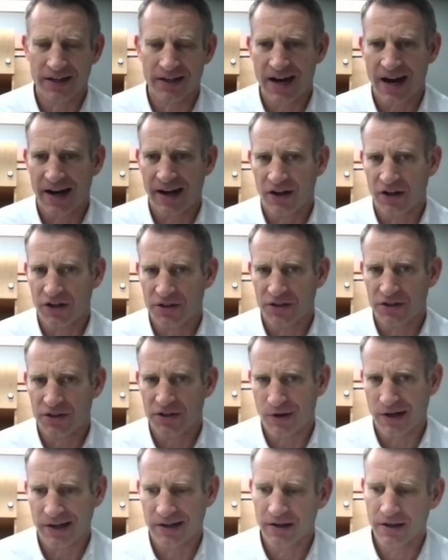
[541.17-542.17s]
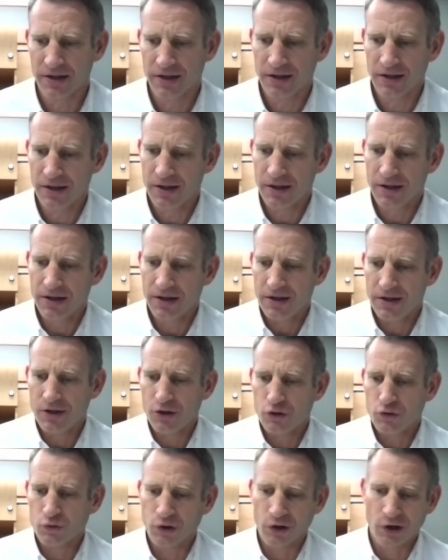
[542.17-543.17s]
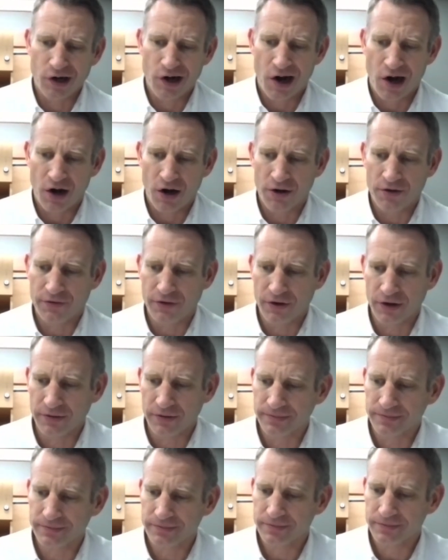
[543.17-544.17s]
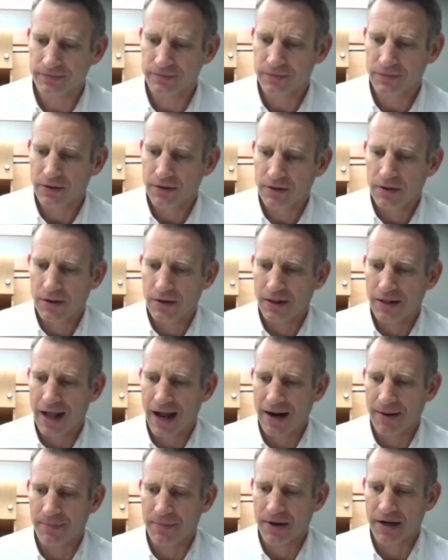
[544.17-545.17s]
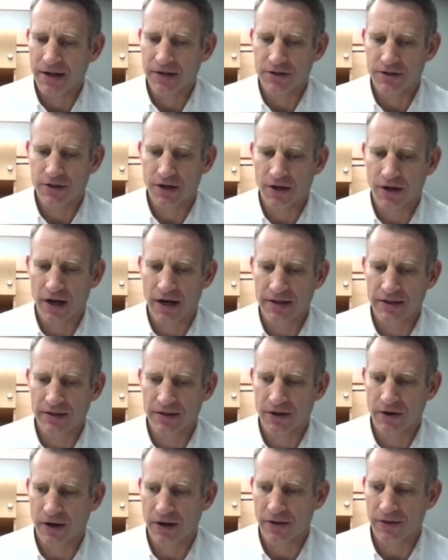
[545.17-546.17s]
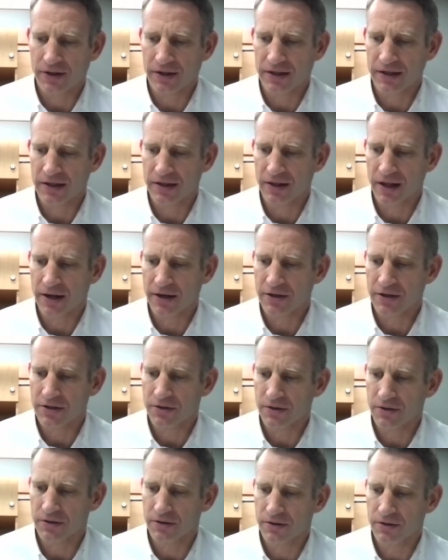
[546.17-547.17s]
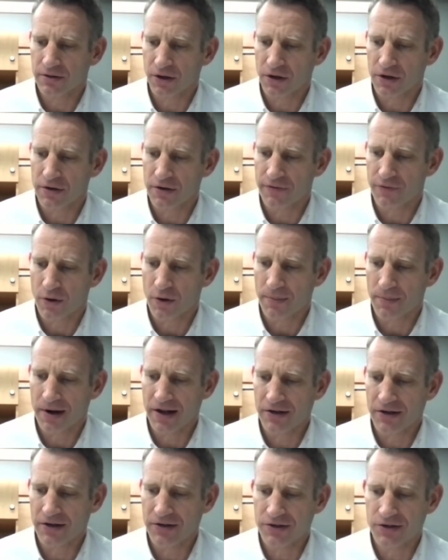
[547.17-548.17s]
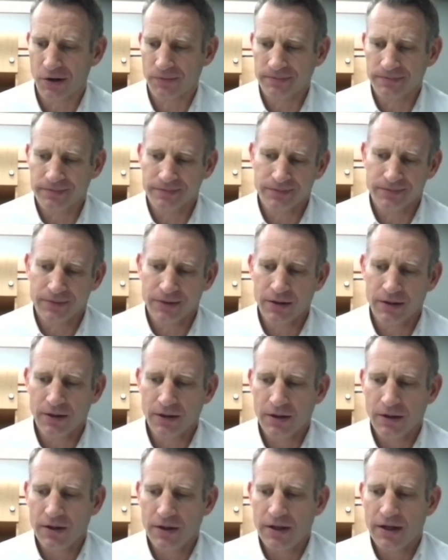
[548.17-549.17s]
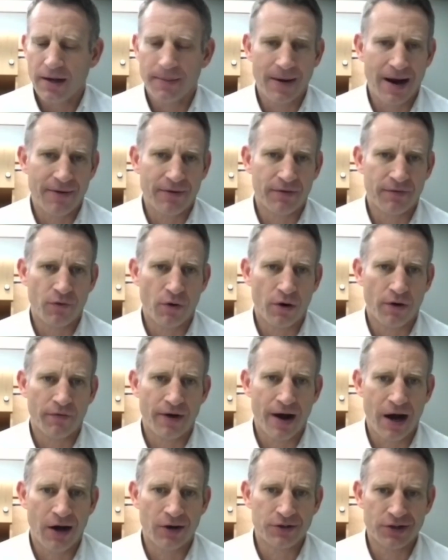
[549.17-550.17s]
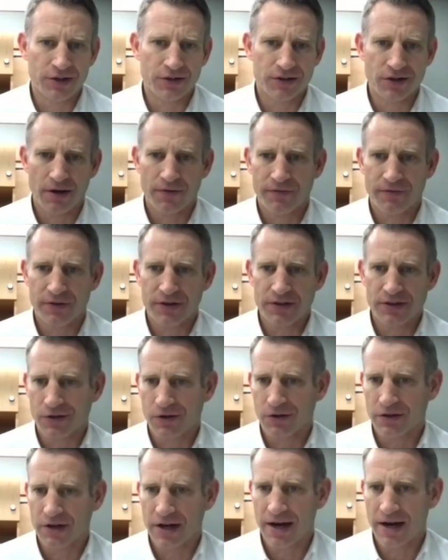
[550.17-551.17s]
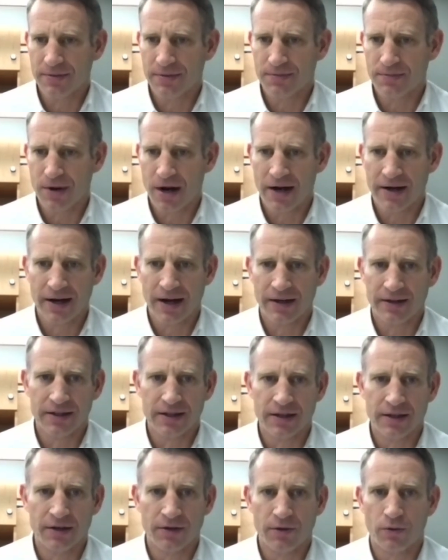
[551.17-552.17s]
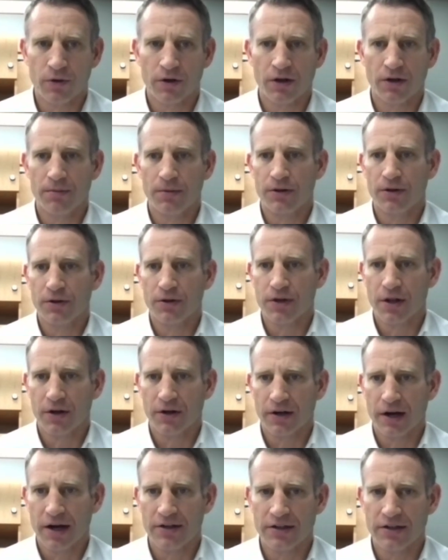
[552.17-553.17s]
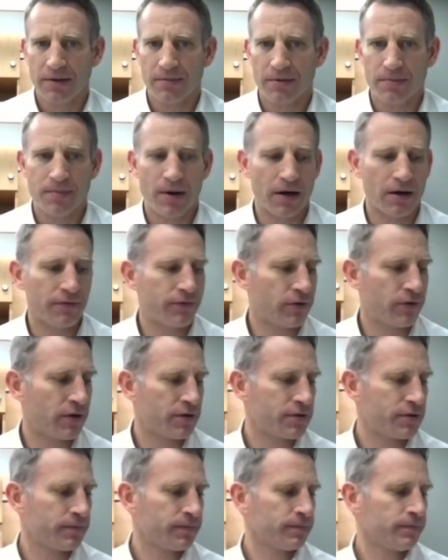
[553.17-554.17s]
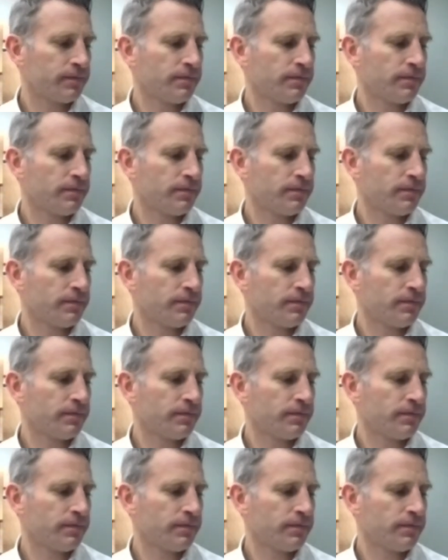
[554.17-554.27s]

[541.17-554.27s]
Keon Ellis played really hard for a lot of minutes tonight. You know, I think he led us in 34 minutes. So him having four fouls in a tough physical game is probably not the end of the world, but those other guys got to be better for us.